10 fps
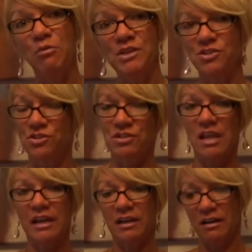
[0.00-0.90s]
which is
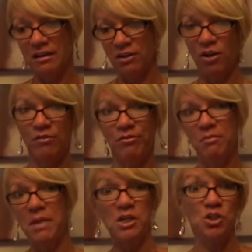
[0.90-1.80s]
like a lot
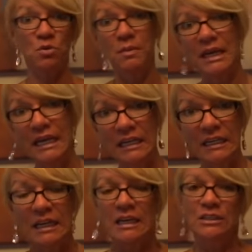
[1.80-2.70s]
of macho men.